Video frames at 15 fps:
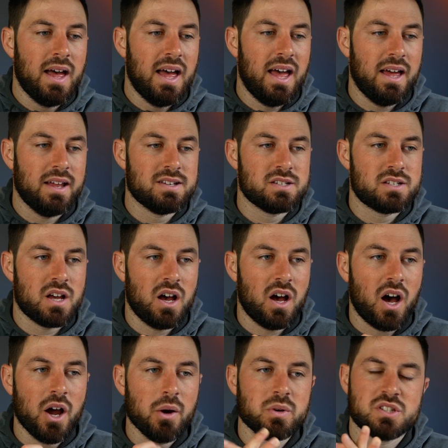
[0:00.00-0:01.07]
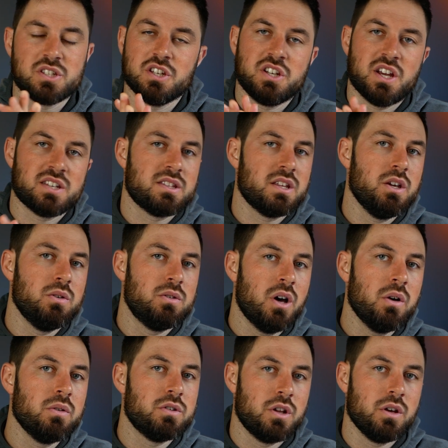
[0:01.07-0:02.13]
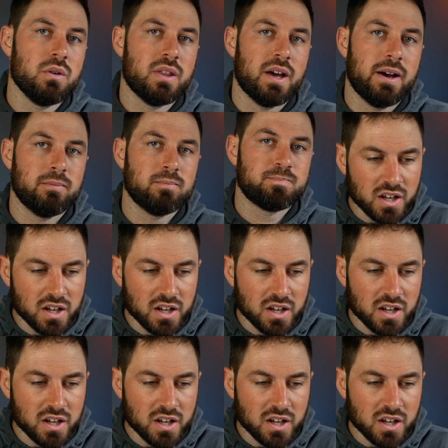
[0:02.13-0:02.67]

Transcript: And I would suggest that you don't do that.